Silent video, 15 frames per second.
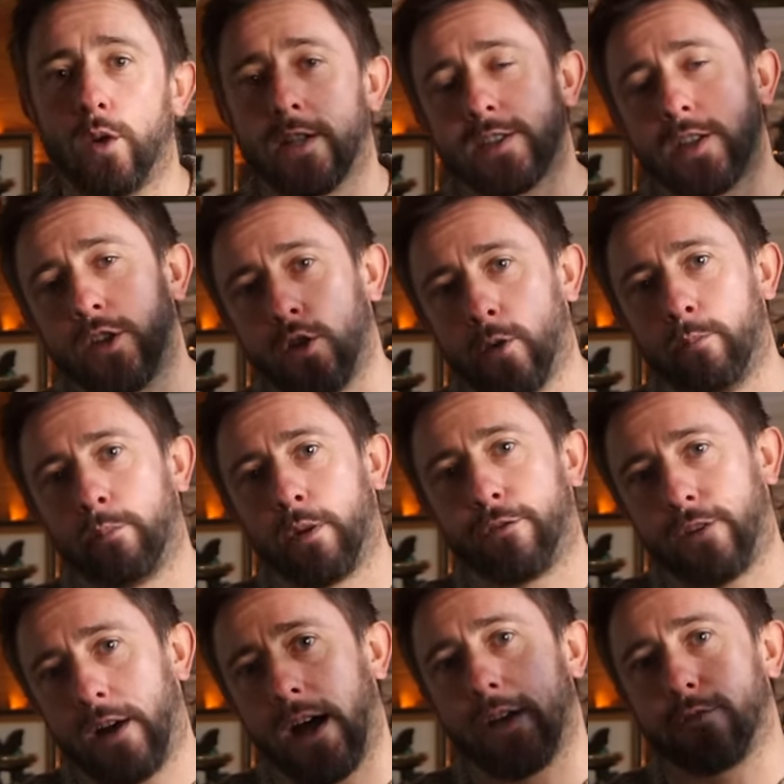that's a number
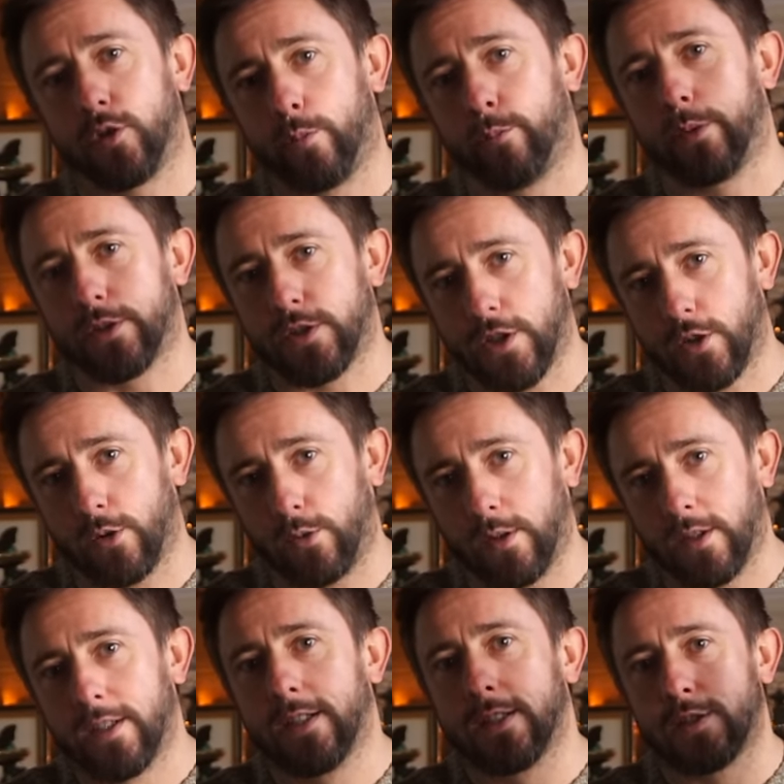5, number 2.
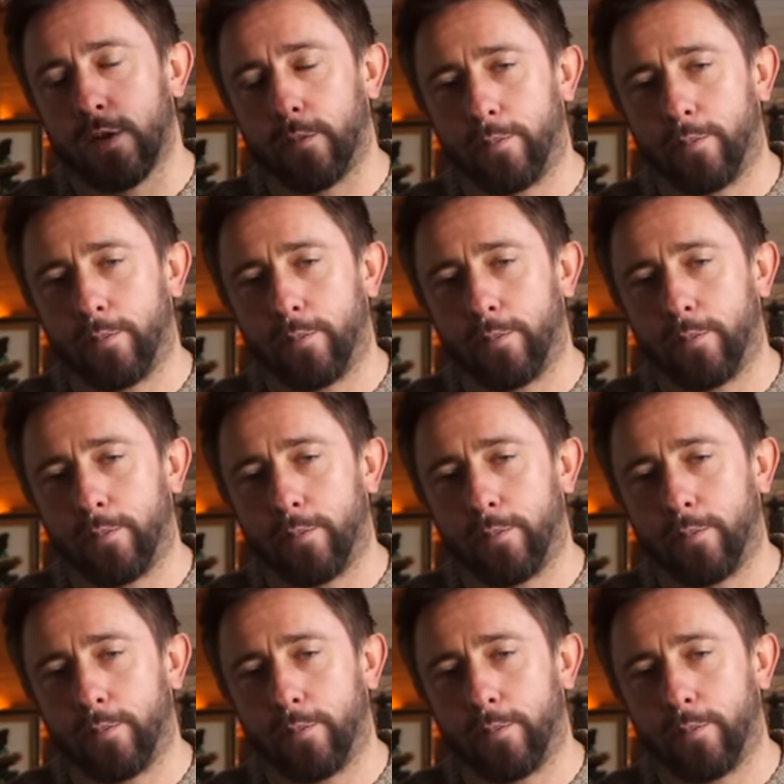So